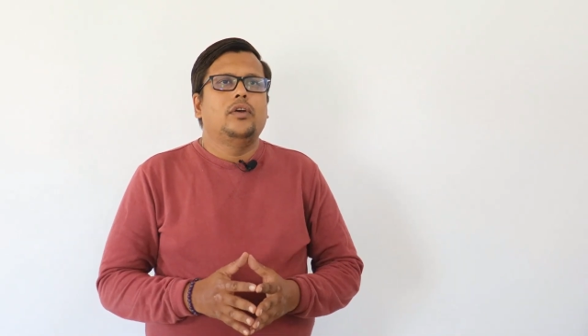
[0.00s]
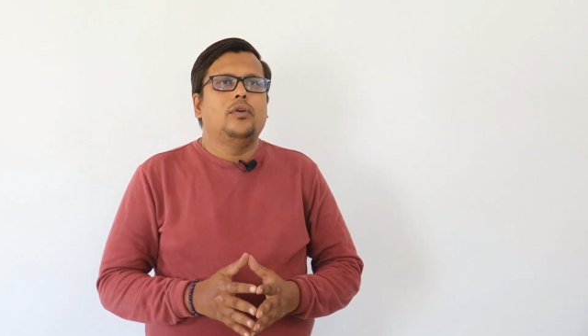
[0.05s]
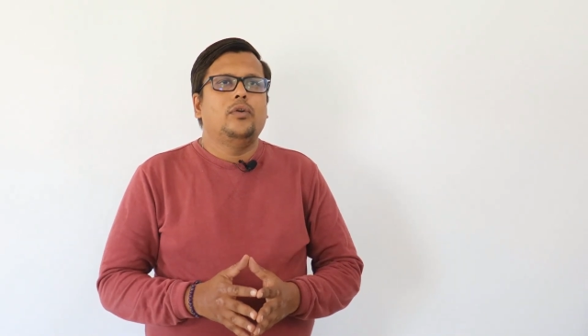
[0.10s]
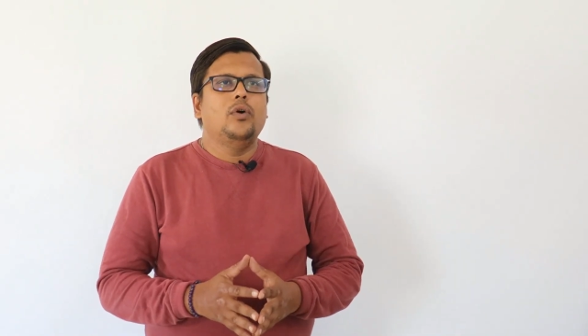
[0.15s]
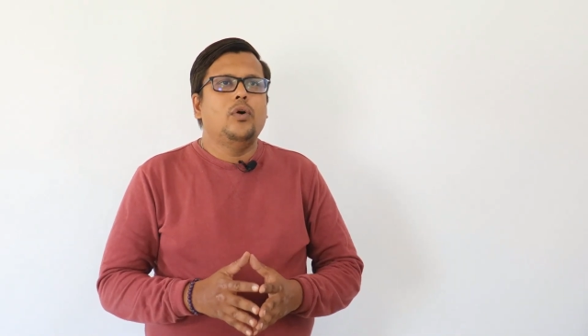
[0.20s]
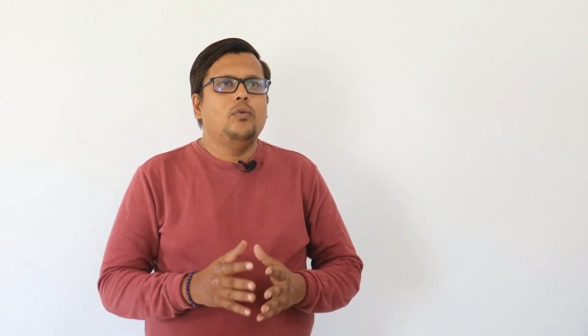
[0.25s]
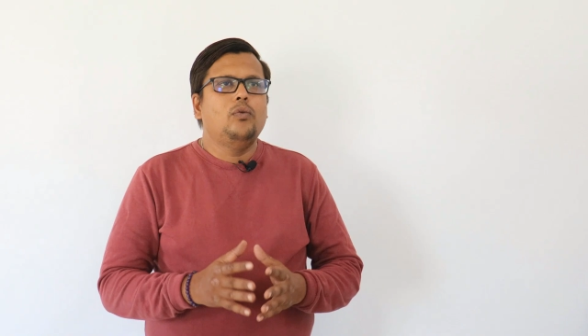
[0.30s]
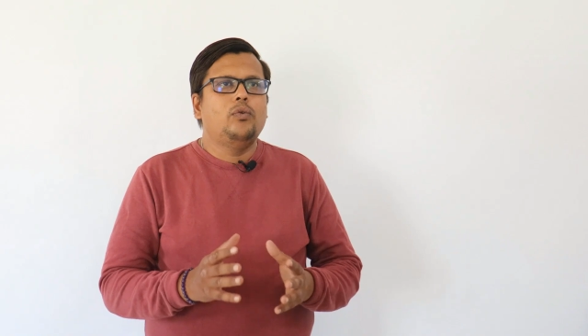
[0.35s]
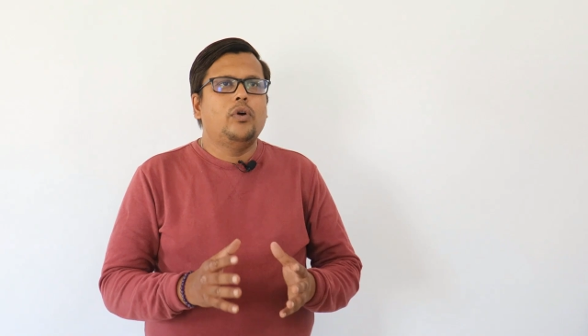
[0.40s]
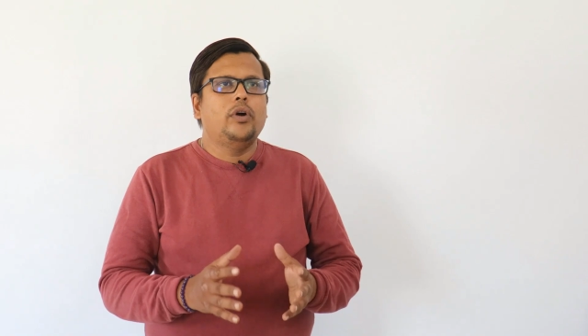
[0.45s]

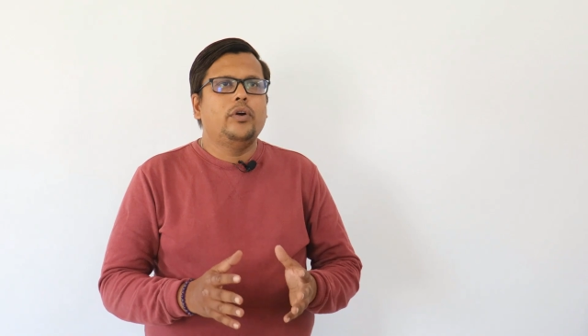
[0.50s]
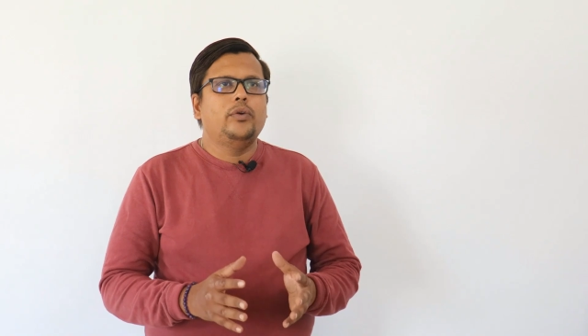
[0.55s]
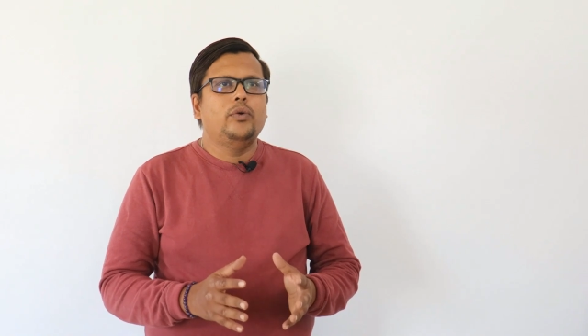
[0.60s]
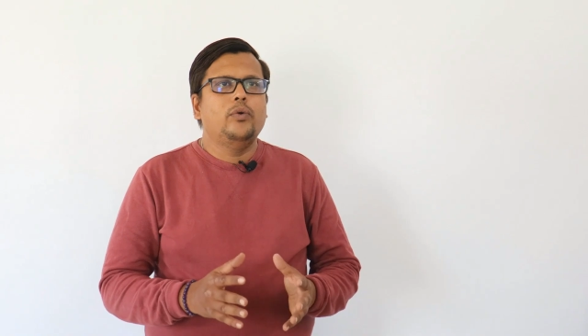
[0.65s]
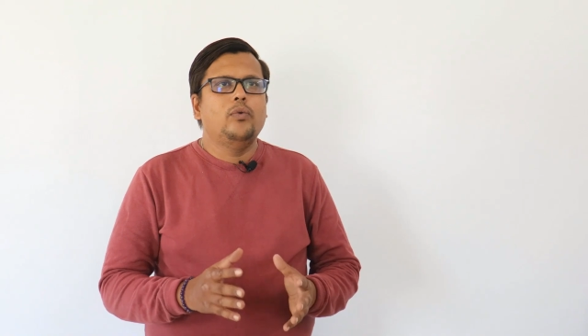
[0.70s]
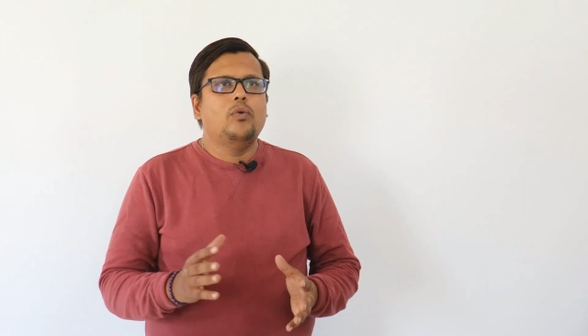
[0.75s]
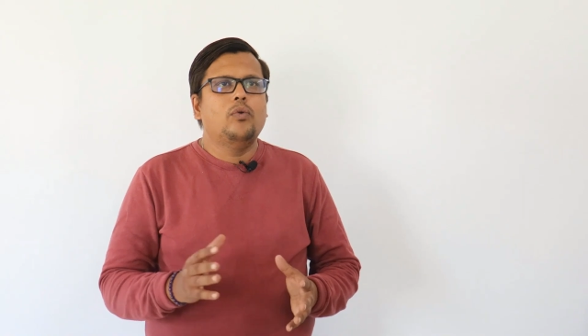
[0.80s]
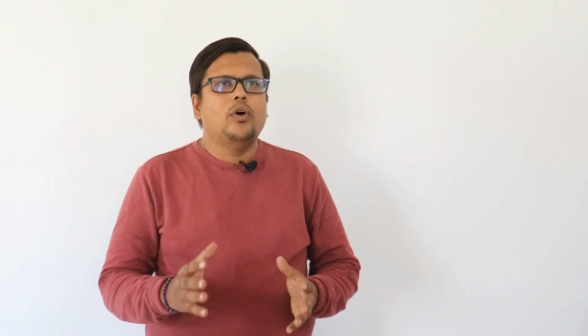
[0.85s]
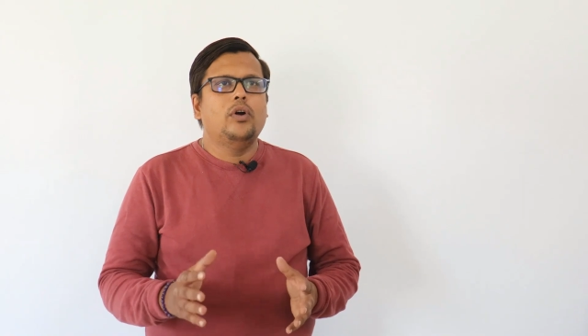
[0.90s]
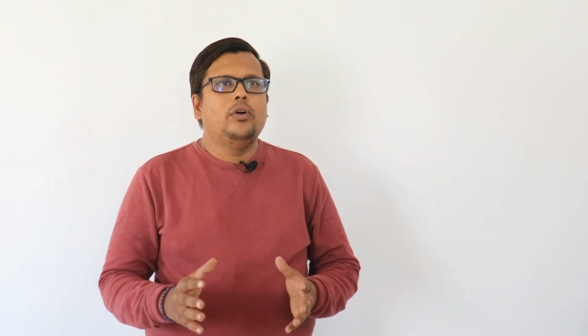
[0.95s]
Know what
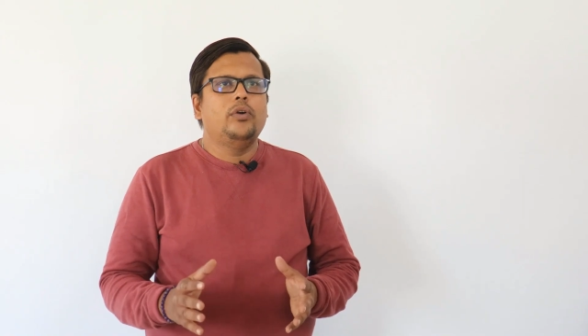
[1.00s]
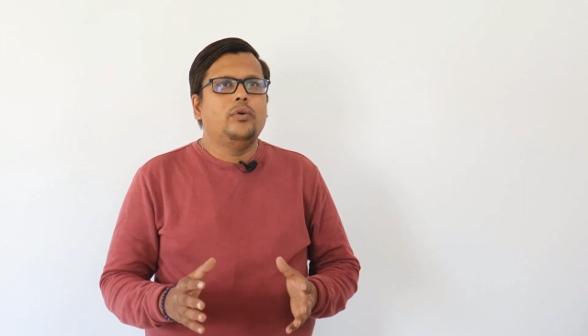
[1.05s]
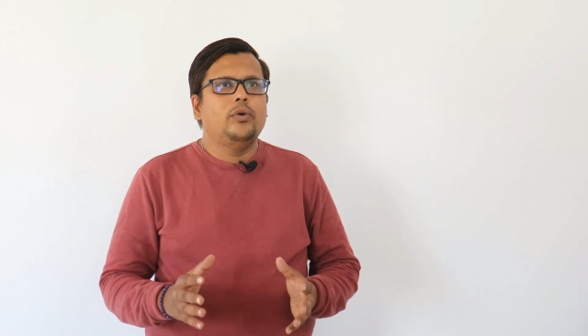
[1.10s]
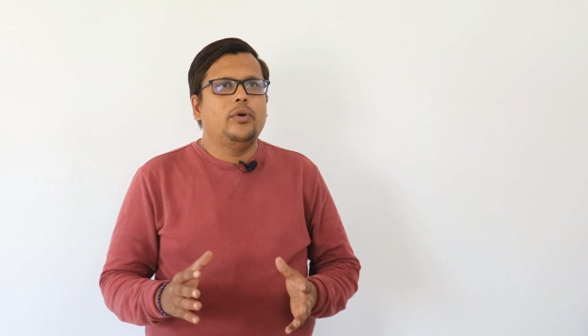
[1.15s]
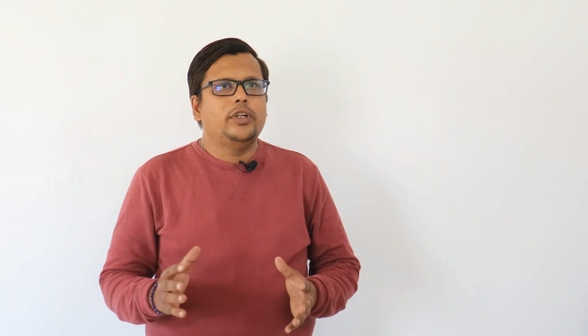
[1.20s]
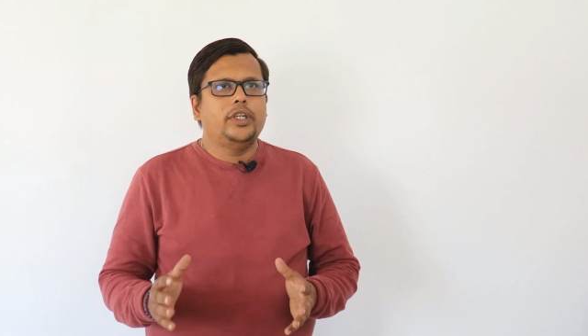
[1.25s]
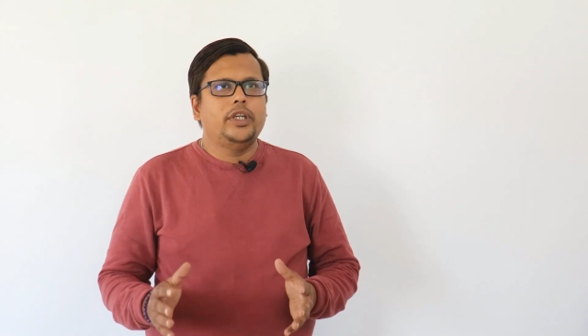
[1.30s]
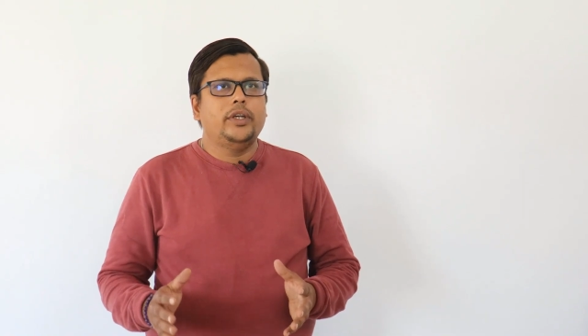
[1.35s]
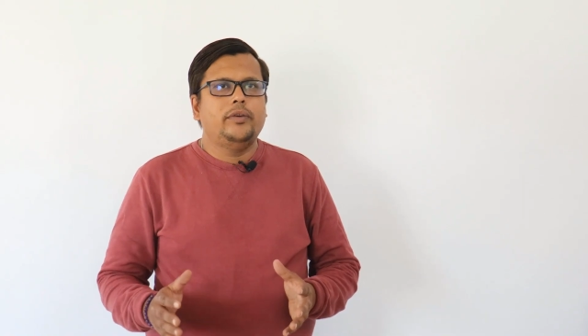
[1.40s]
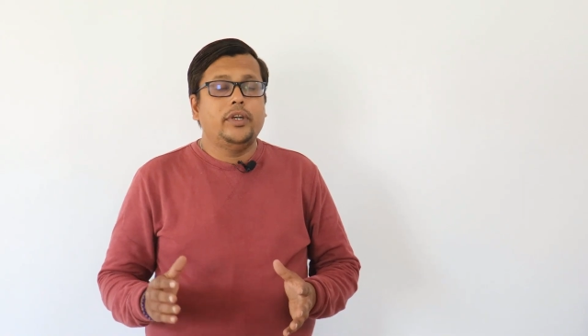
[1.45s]
you want
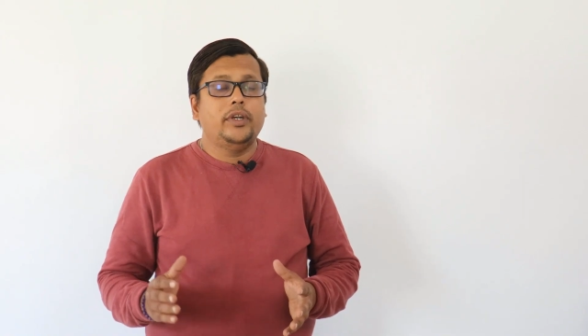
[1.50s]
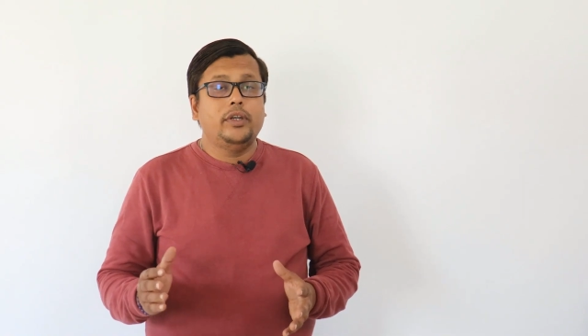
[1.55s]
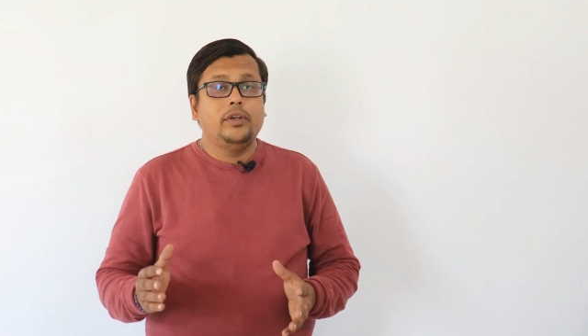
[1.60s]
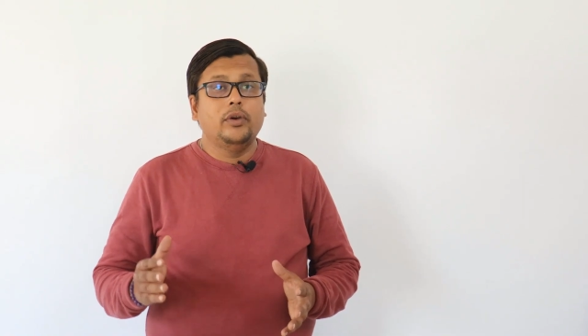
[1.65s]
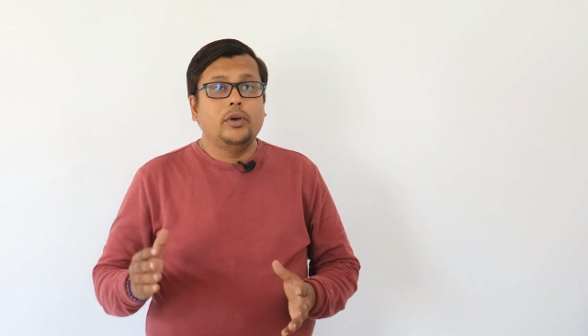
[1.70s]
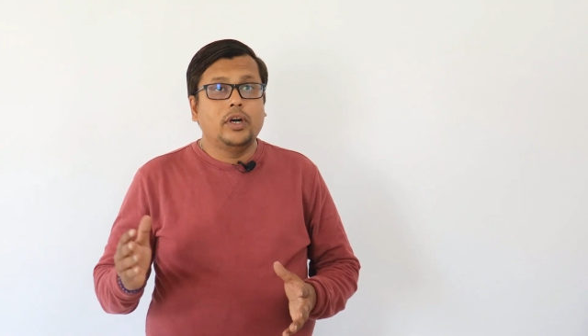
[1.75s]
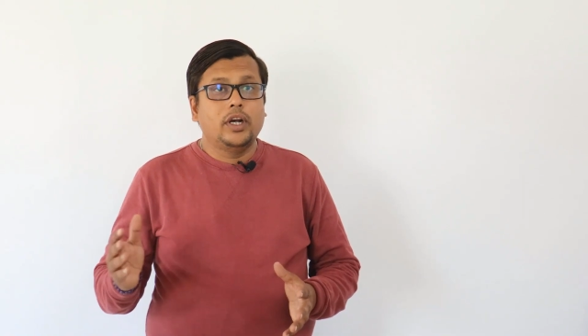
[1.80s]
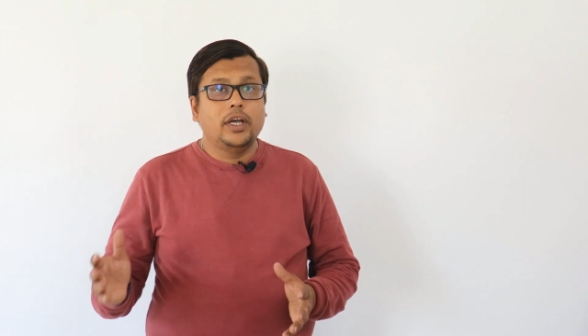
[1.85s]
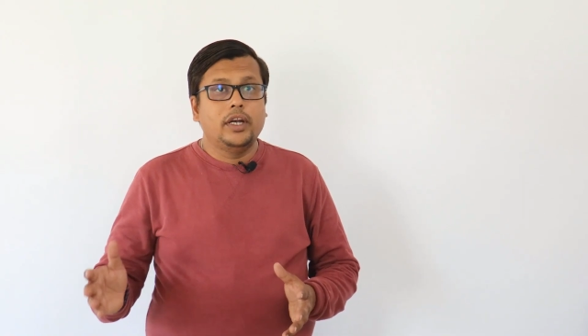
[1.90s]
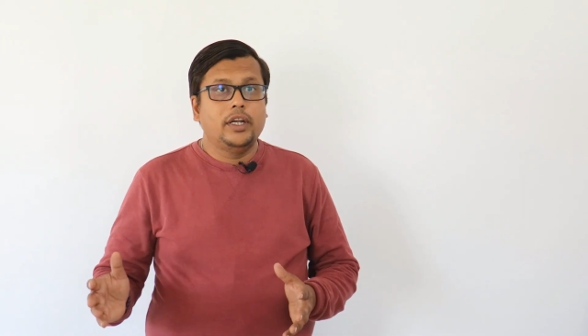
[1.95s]
to achieve in
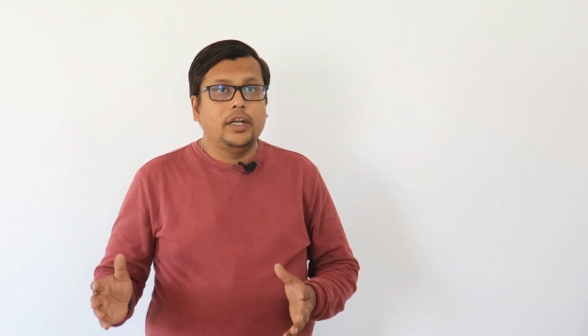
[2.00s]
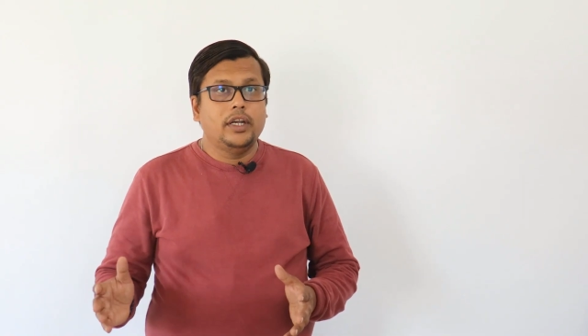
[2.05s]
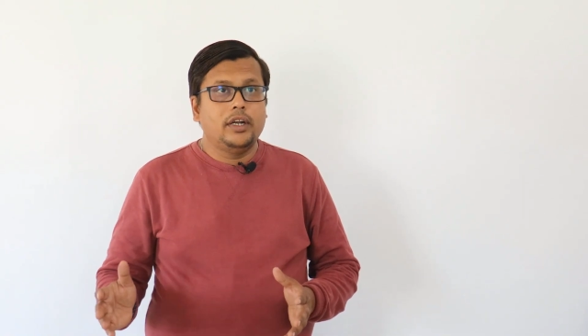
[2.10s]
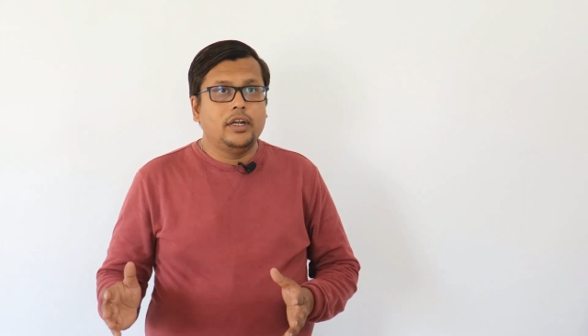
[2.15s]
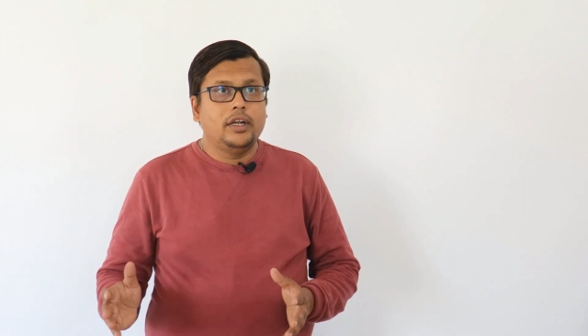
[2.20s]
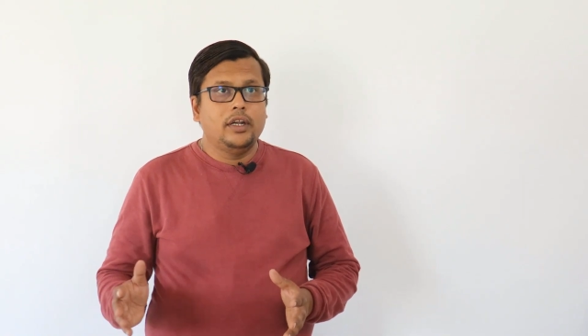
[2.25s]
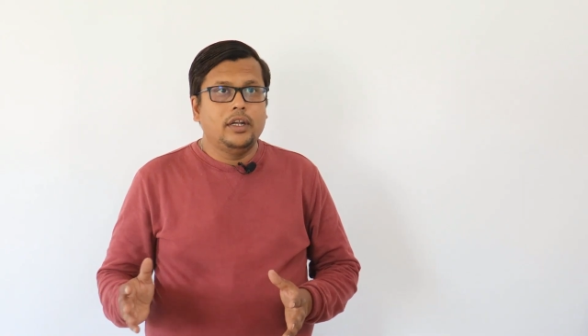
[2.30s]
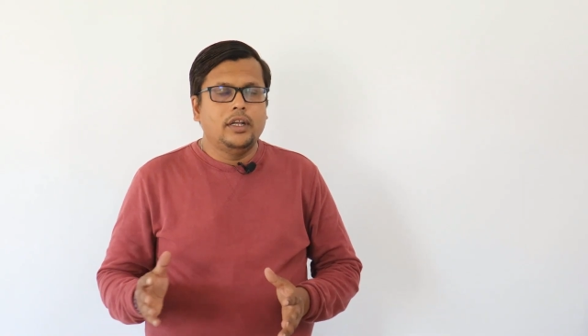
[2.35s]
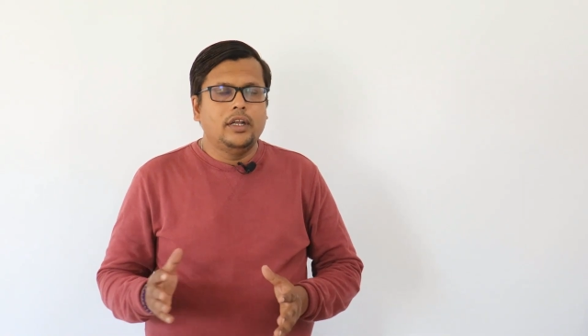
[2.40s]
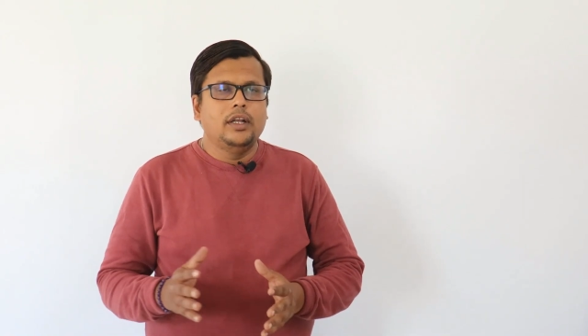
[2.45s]
your career.